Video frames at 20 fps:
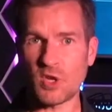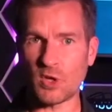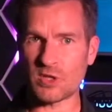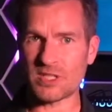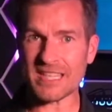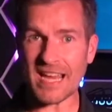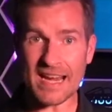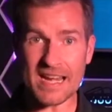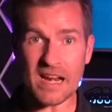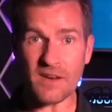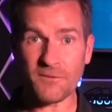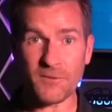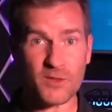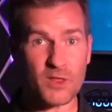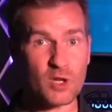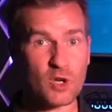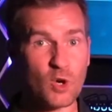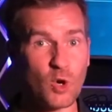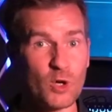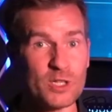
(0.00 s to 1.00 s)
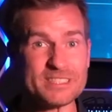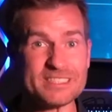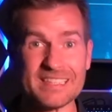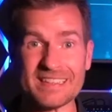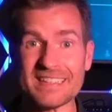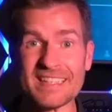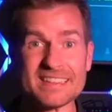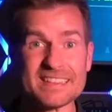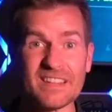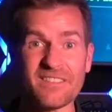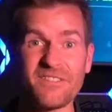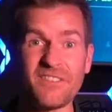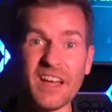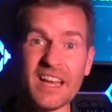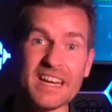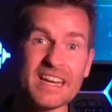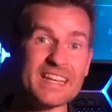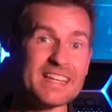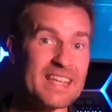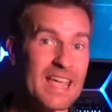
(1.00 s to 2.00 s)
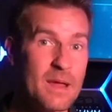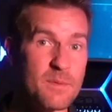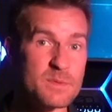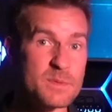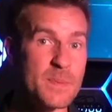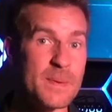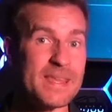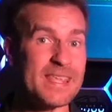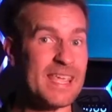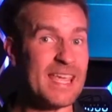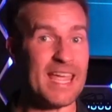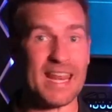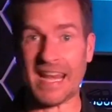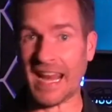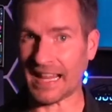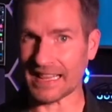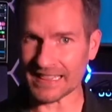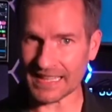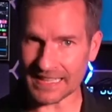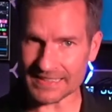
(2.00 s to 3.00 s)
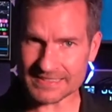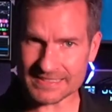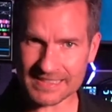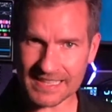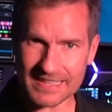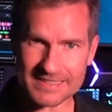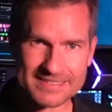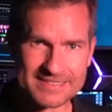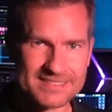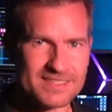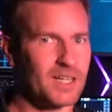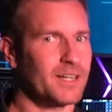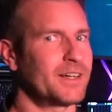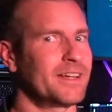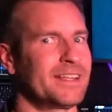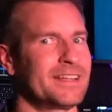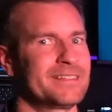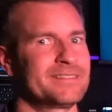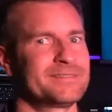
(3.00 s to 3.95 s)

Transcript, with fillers: sign up for the course and let the fun and games begin. Now let's get started.